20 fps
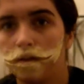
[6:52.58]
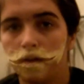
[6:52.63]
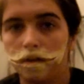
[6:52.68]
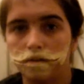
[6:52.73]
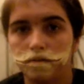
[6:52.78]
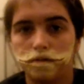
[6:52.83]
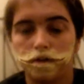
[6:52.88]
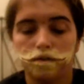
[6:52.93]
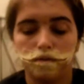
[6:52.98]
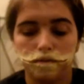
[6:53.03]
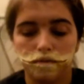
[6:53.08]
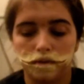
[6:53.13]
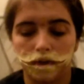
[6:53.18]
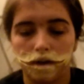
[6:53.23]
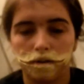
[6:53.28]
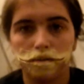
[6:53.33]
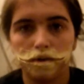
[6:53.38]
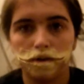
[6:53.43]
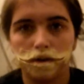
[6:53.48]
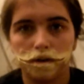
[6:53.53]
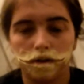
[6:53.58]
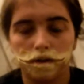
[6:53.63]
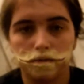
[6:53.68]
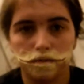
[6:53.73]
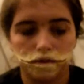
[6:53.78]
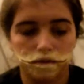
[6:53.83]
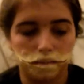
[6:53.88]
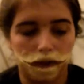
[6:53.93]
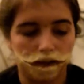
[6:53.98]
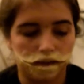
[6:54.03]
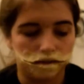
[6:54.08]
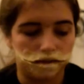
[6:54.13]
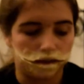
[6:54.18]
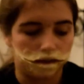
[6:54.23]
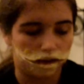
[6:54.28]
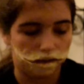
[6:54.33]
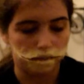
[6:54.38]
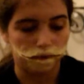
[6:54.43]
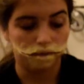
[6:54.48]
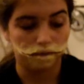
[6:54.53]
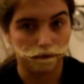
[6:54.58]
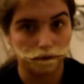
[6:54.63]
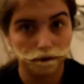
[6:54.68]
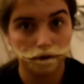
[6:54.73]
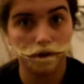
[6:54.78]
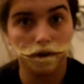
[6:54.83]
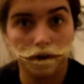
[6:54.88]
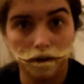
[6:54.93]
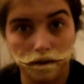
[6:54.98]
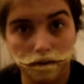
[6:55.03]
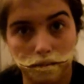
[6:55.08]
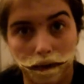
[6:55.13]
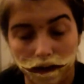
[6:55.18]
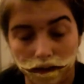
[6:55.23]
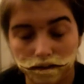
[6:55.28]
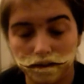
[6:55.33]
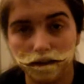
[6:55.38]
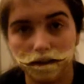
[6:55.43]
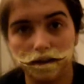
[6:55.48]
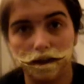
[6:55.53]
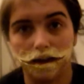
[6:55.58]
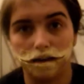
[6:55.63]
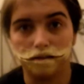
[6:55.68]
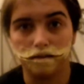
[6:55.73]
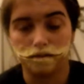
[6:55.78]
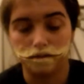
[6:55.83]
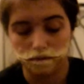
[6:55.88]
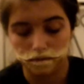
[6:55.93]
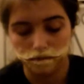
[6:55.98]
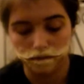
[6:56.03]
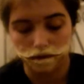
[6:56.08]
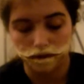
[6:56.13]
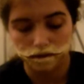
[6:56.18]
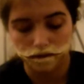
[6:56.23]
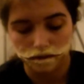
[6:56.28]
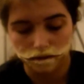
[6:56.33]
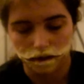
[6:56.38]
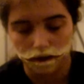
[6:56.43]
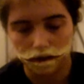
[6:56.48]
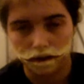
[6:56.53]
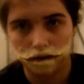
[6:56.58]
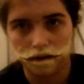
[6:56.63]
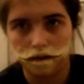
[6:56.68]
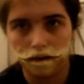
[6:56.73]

So now we're going to go into painting, and before you're going to paint it and do this like